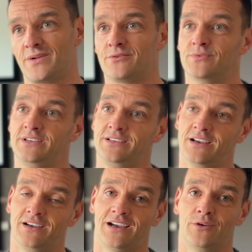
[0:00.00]
how
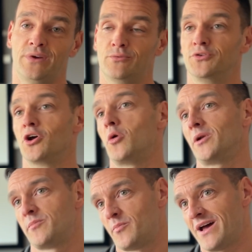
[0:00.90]
we would
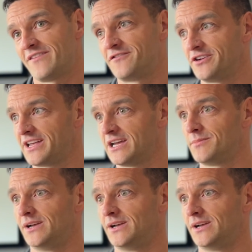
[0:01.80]
normally prepare for a game.